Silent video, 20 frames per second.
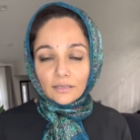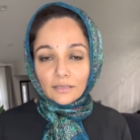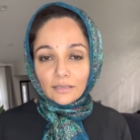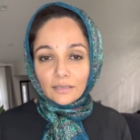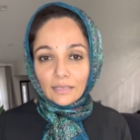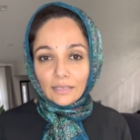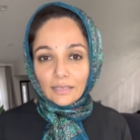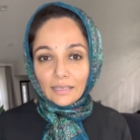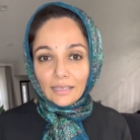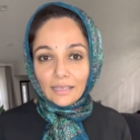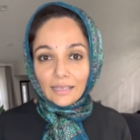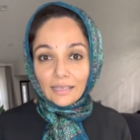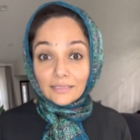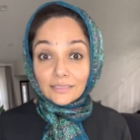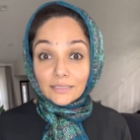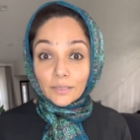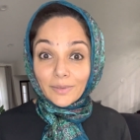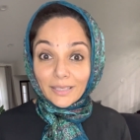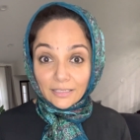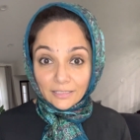it is
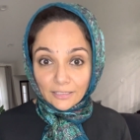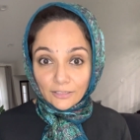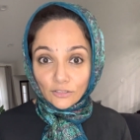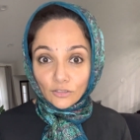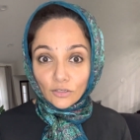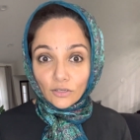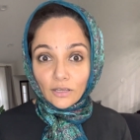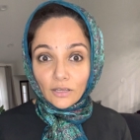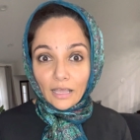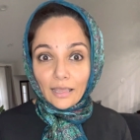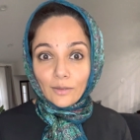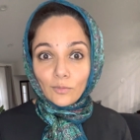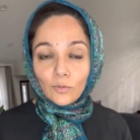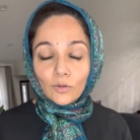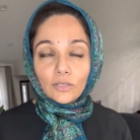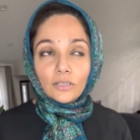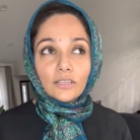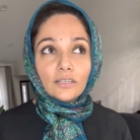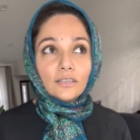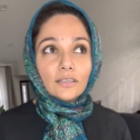a big deal, I
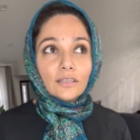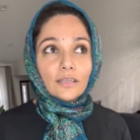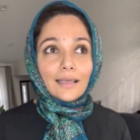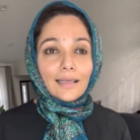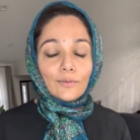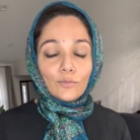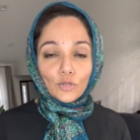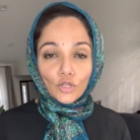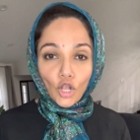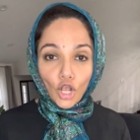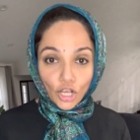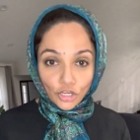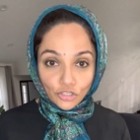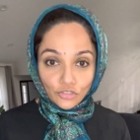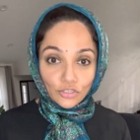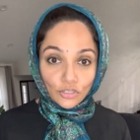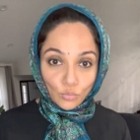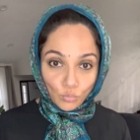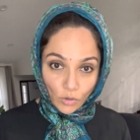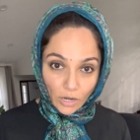would
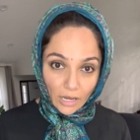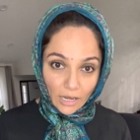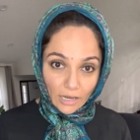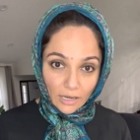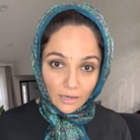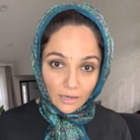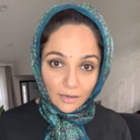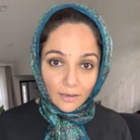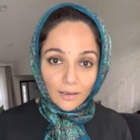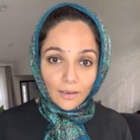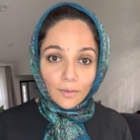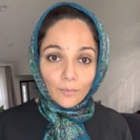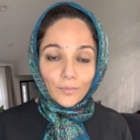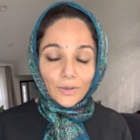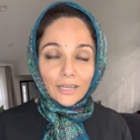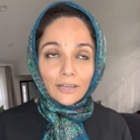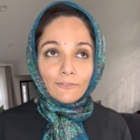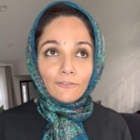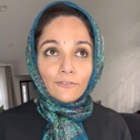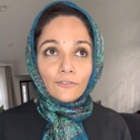caution away. But
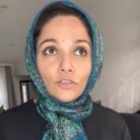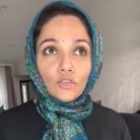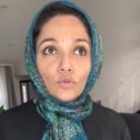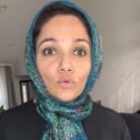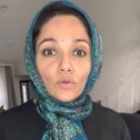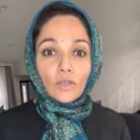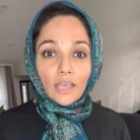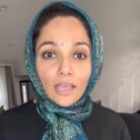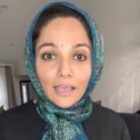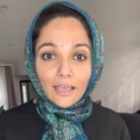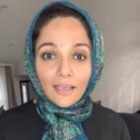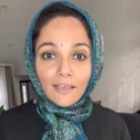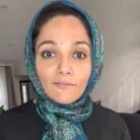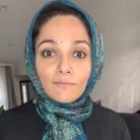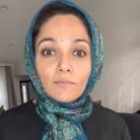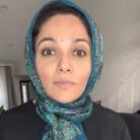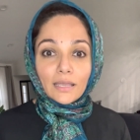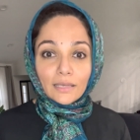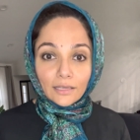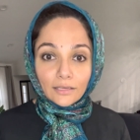if you have
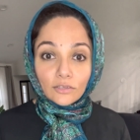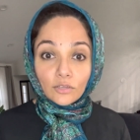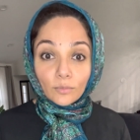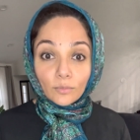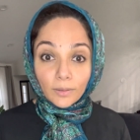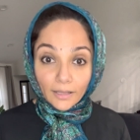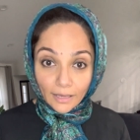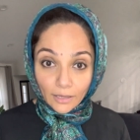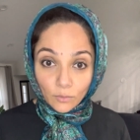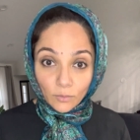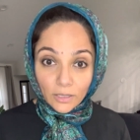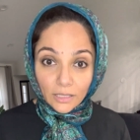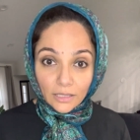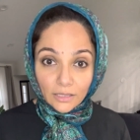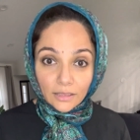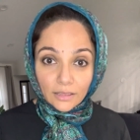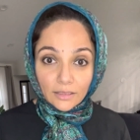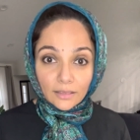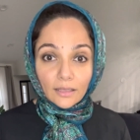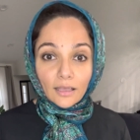money to play with,
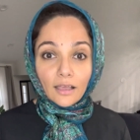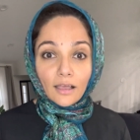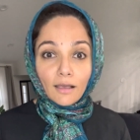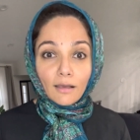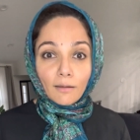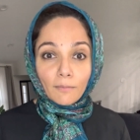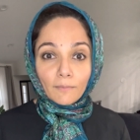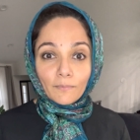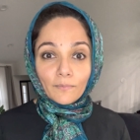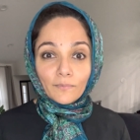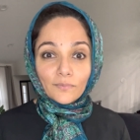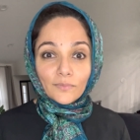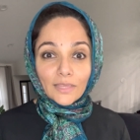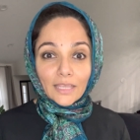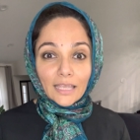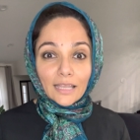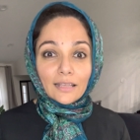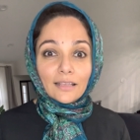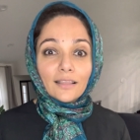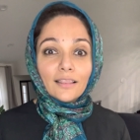
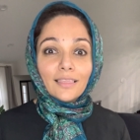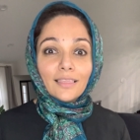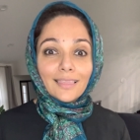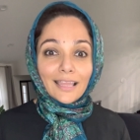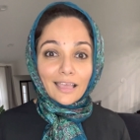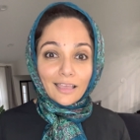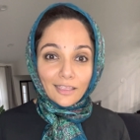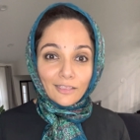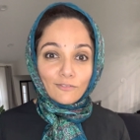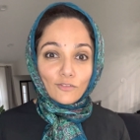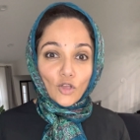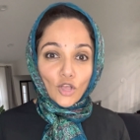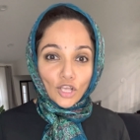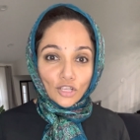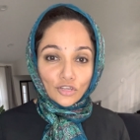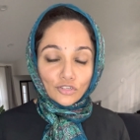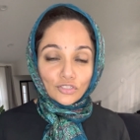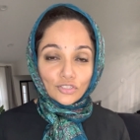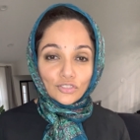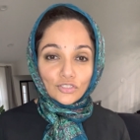then live
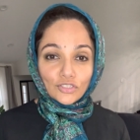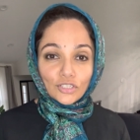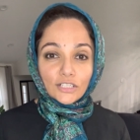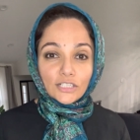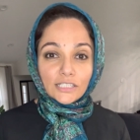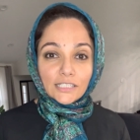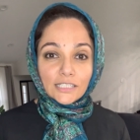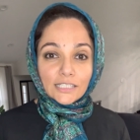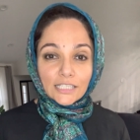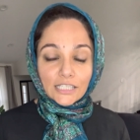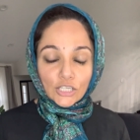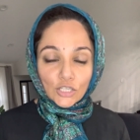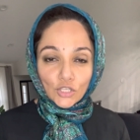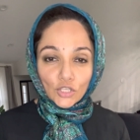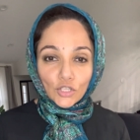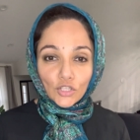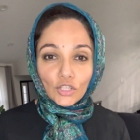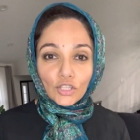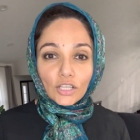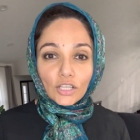auctions are
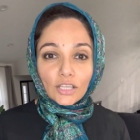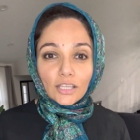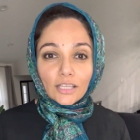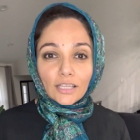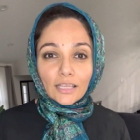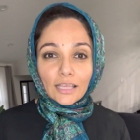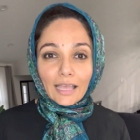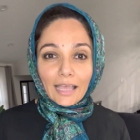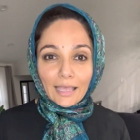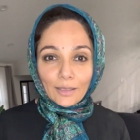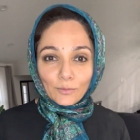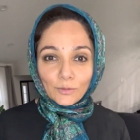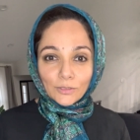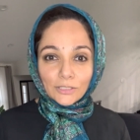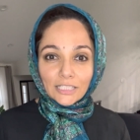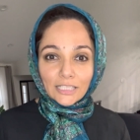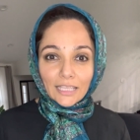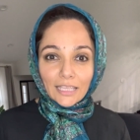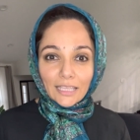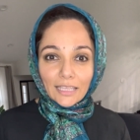still, I would
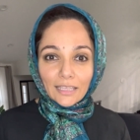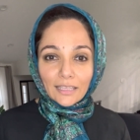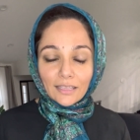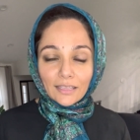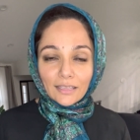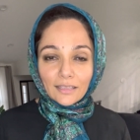say,